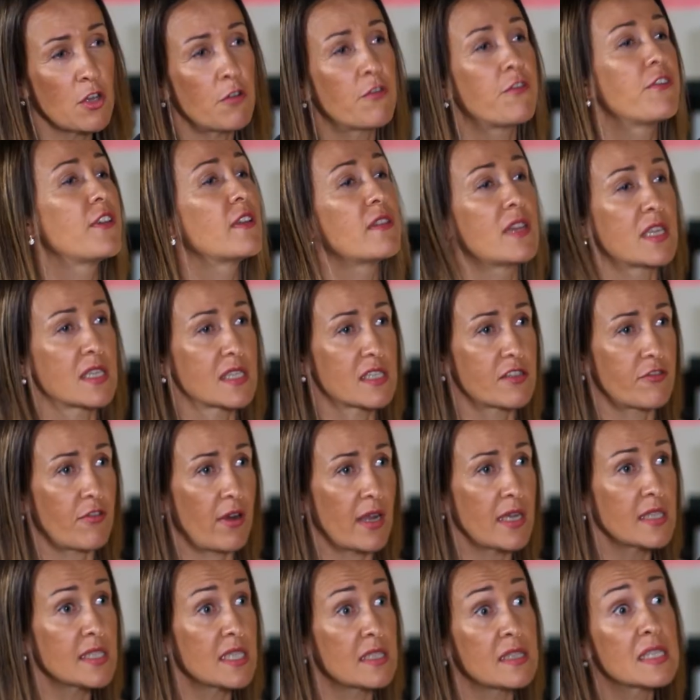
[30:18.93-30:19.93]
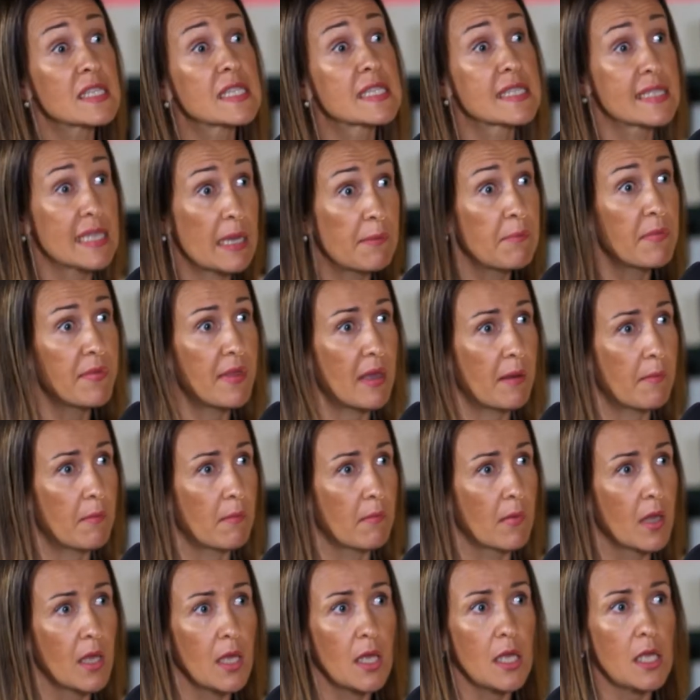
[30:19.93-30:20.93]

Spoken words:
your feelings, right? And accept them.